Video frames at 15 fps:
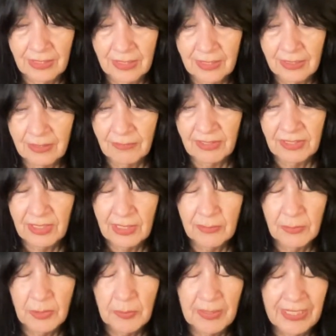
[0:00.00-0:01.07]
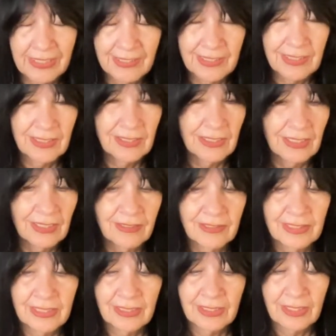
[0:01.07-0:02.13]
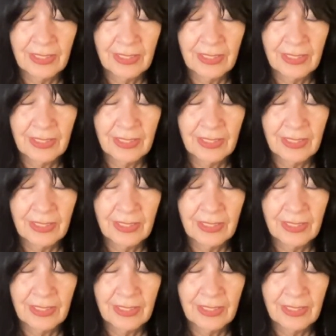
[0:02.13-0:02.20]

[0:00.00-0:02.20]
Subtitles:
and one time we passed this area